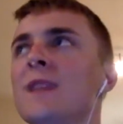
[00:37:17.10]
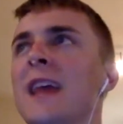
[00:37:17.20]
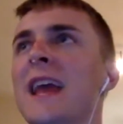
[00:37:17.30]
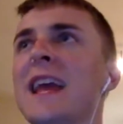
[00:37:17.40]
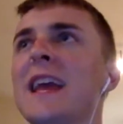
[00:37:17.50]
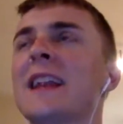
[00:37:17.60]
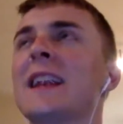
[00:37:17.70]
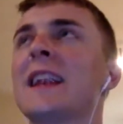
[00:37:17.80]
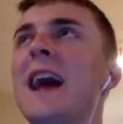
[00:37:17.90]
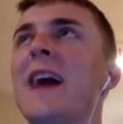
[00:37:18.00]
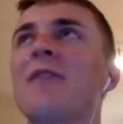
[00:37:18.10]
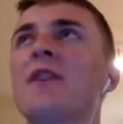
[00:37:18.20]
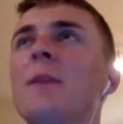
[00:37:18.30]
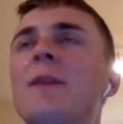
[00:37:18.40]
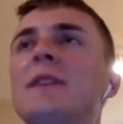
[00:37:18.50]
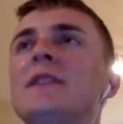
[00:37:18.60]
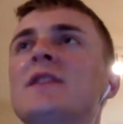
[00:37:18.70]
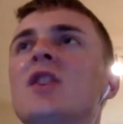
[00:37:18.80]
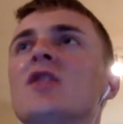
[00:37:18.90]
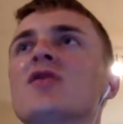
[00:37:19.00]
and I've done my
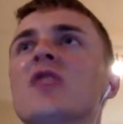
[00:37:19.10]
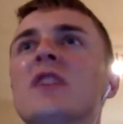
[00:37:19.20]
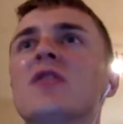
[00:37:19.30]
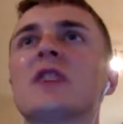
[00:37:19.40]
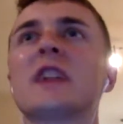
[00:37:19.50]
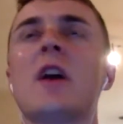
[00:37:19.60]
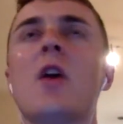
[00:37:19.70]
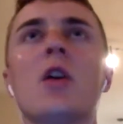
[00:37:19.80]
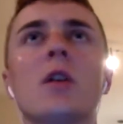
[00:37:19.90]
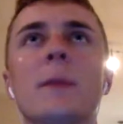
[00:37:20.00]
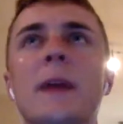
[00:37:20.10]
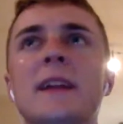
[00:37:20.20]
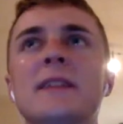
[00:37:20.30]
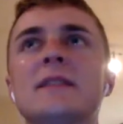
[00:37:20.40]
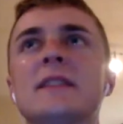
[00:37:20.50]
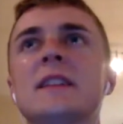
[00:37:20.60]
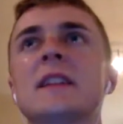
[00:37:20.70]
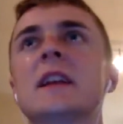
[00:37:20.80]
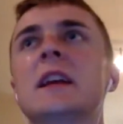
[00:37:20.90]
research, like looking at hard baits, and